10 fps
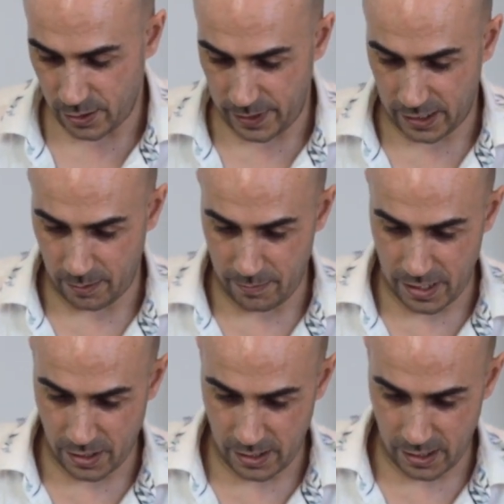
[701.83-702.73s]
so I can
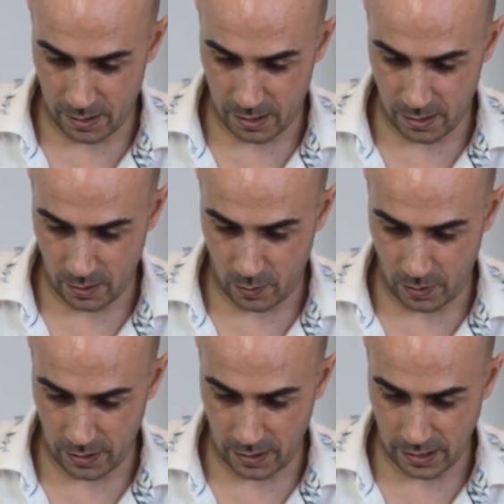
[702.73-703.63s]
measure this
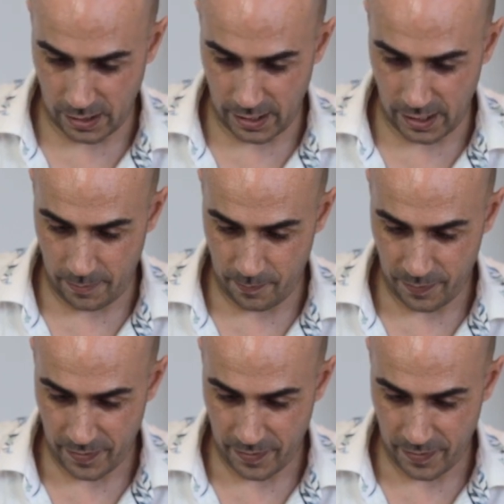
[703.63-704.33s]
quite nicely.